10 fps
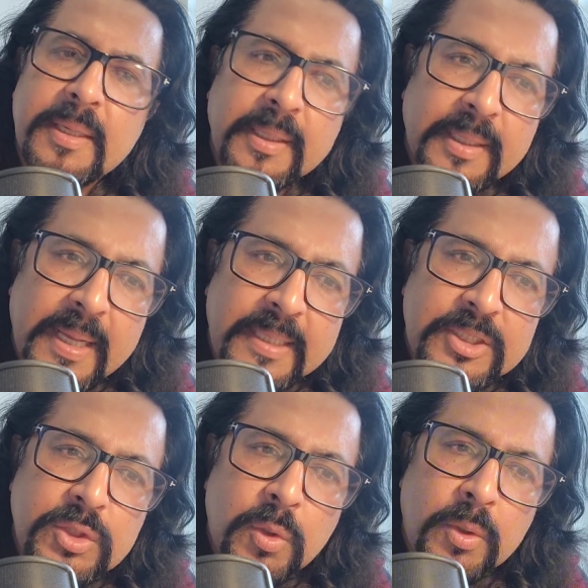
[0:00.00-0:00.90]

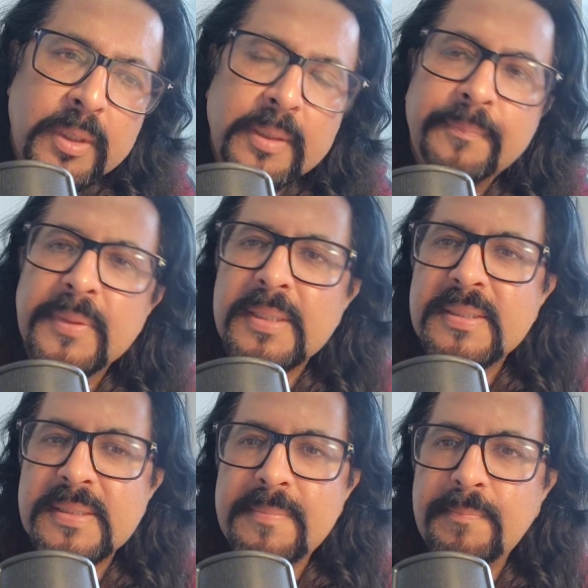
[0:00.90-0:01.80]
Glassdoor,
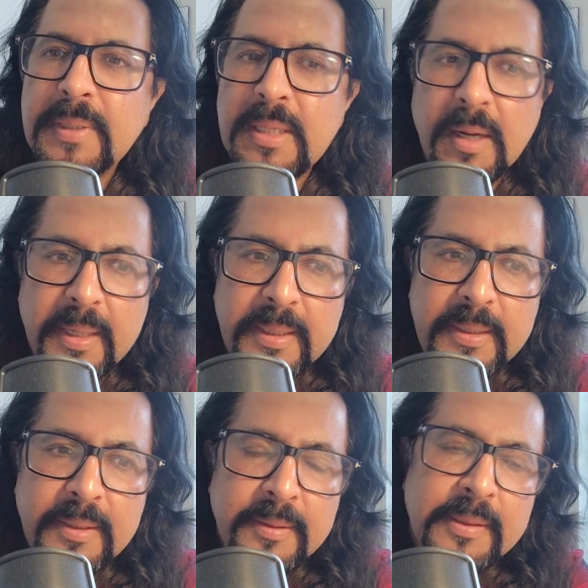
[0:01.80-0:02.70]
Simply
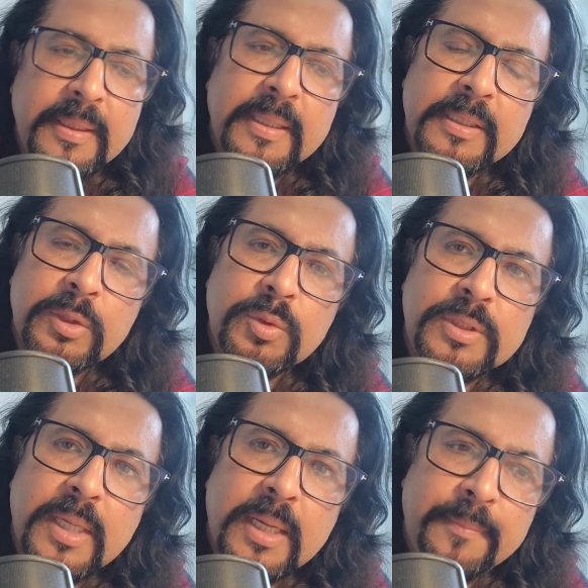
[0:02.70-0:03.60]
Hired,
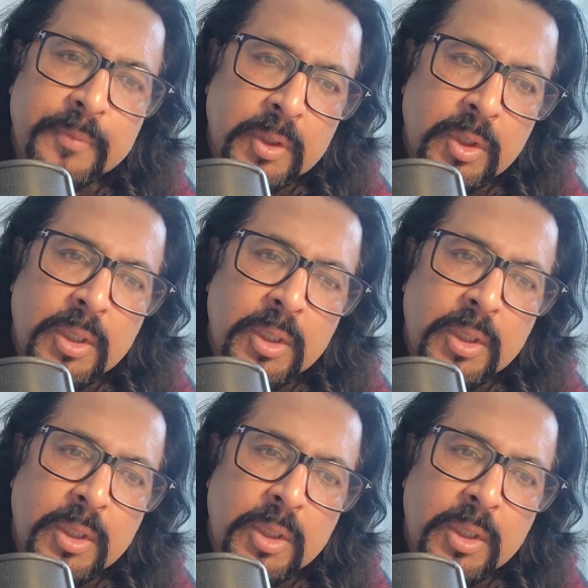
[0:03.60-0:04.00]
Aluta,